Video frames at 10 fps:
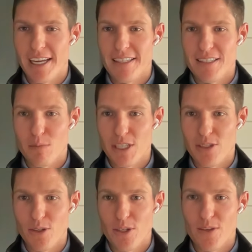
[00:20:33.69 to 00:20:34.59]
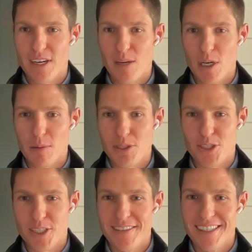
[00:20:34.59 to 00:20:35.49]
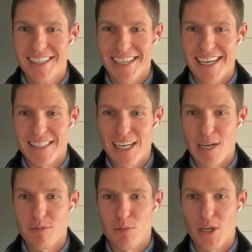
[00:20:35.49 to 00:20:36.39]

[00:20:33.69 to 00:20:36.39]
hands a bit dirtier than I probably should at times.